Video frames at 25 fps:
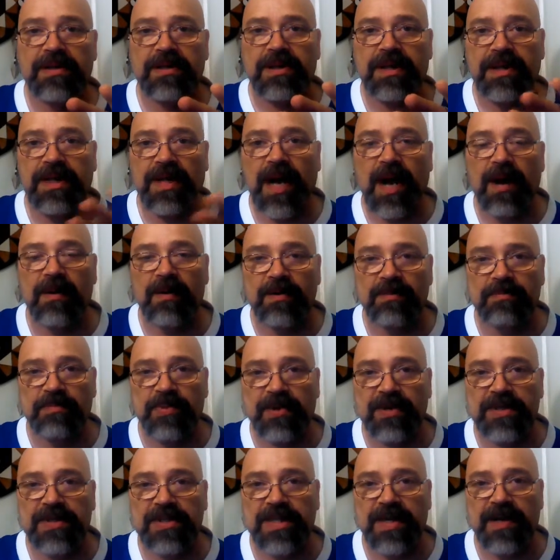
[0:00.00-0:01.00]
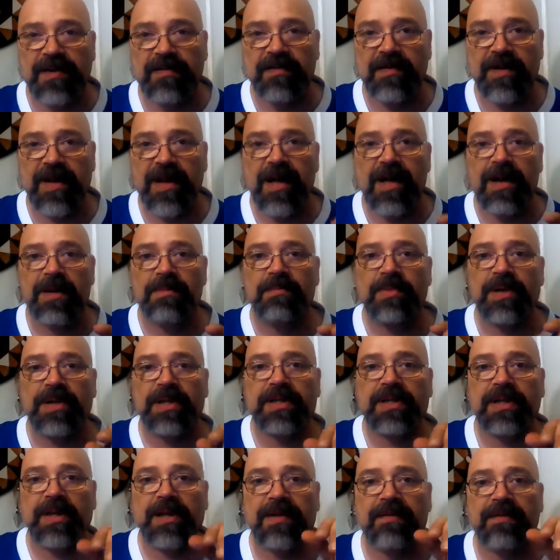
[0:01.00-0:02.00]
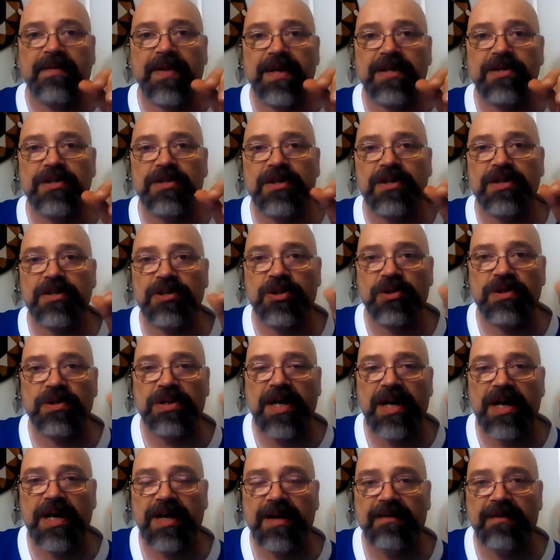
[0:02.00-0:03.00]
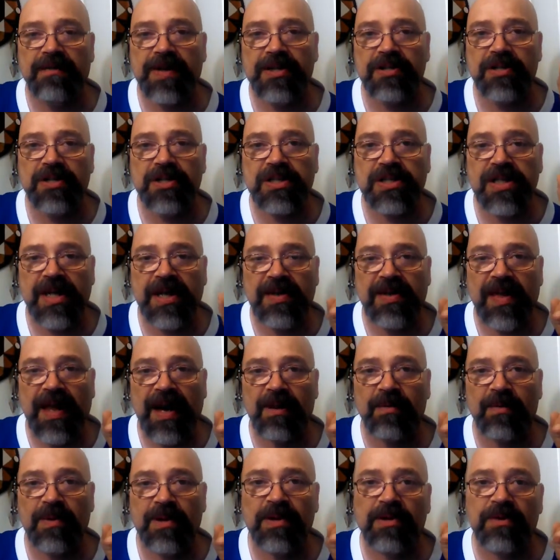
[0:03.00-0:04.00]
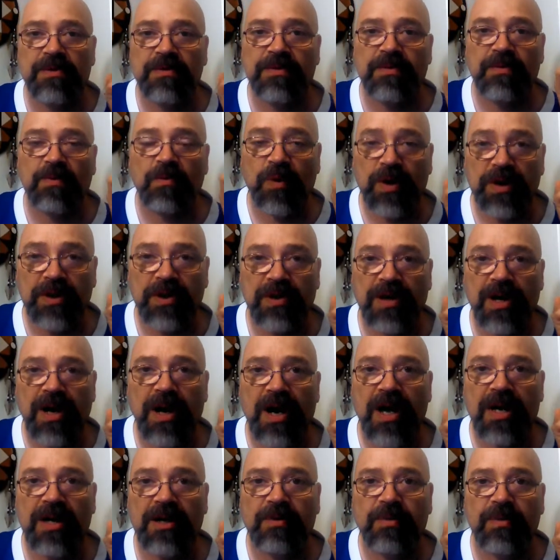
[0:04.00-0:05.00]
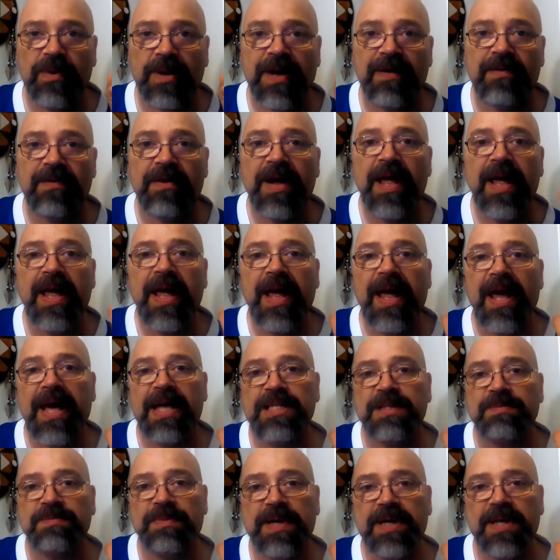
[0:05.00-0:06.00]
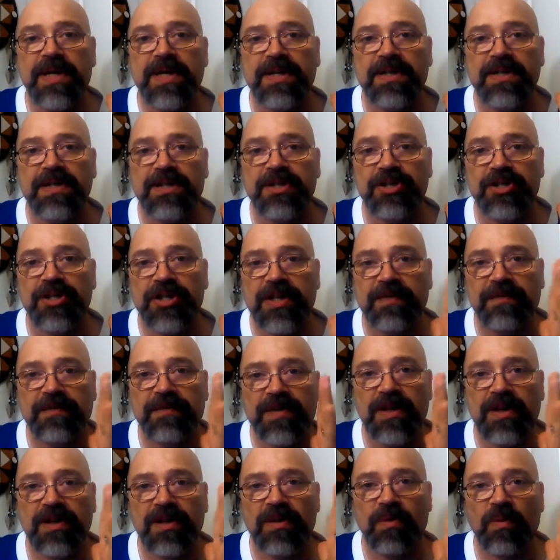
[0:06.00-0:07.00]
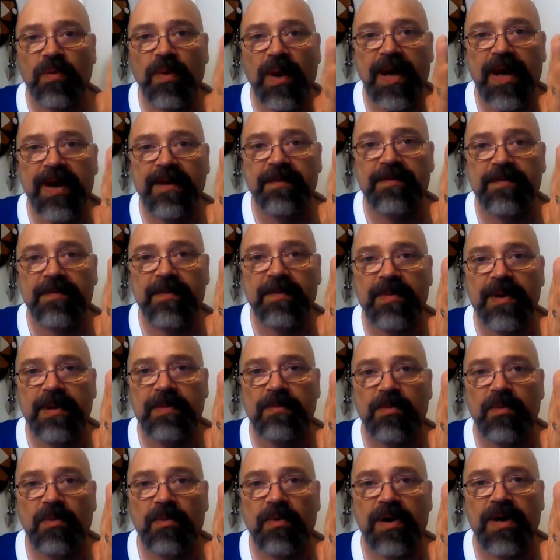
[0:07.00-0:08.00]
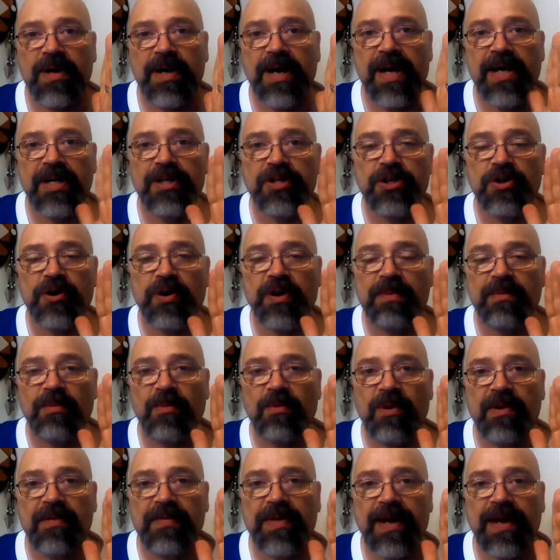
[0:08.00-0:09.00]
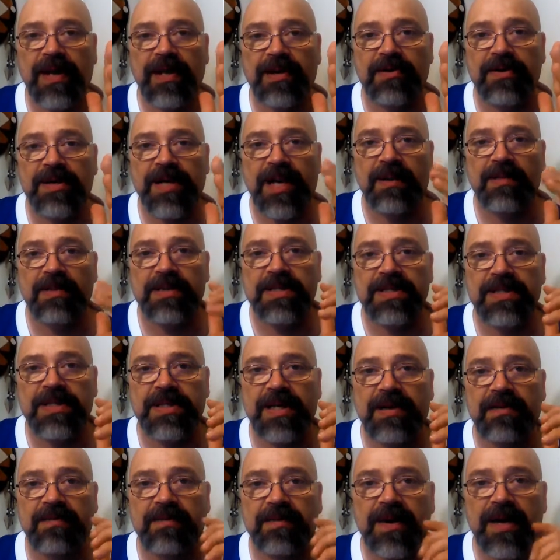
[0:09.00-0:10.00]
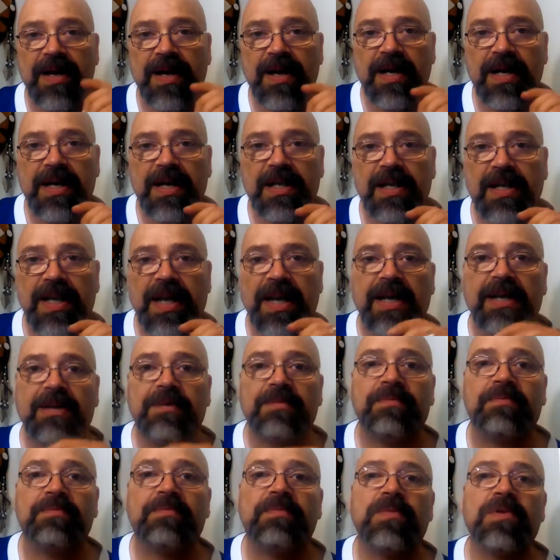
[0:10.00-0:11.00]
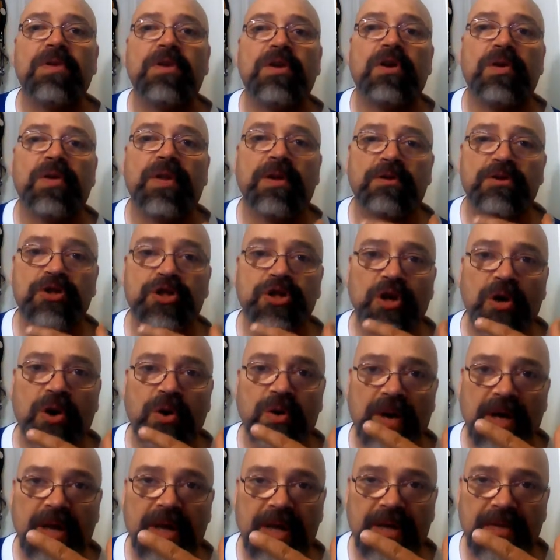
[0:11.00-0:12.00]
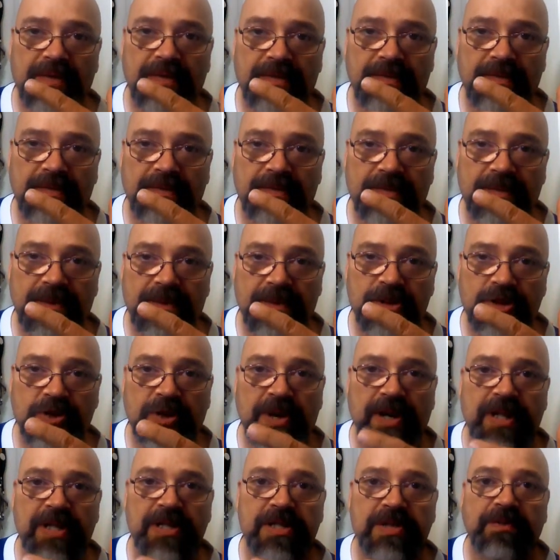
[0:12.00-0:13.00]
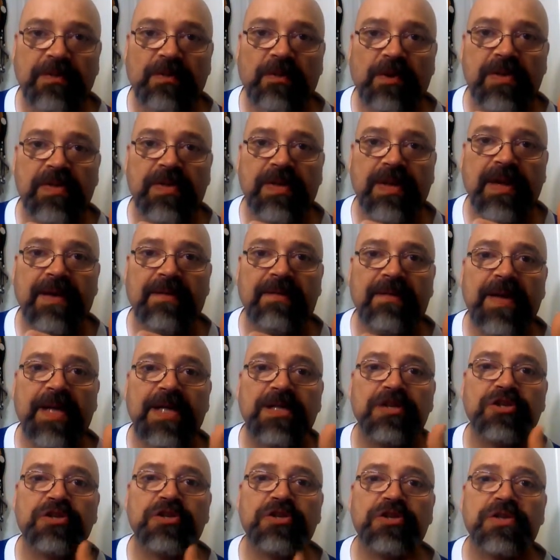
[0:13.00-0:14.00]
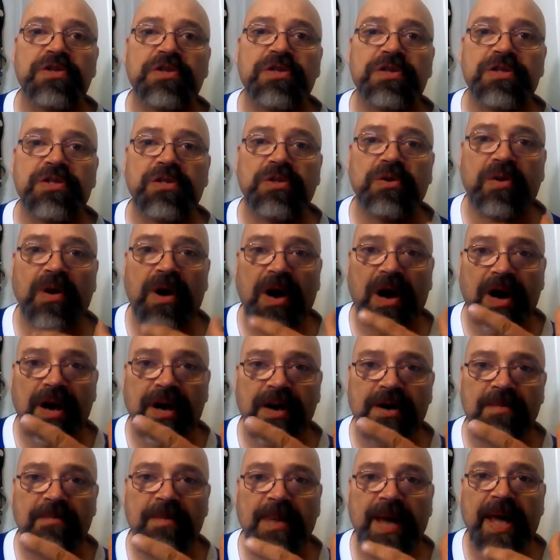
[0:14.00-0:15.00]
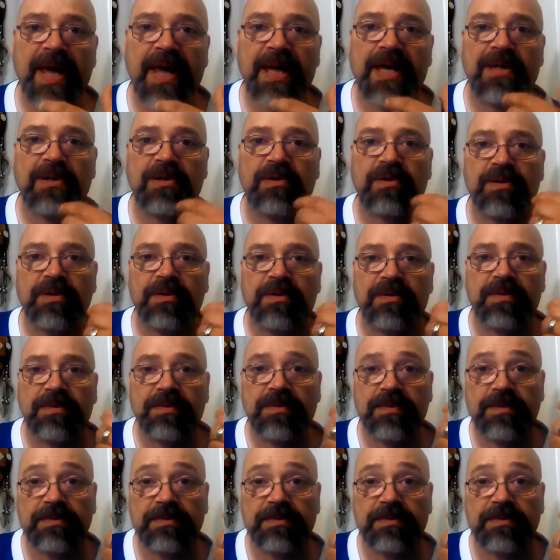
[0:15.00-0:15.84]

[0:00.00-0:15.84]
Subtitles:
the comic book stuff. But the conventions, those kind of conventions like that one, or WonderCon or whatever, has been shifting away from it more and showing more of the entertainment stuff. Like, they'll show trailers for the Avengers or Iron Man or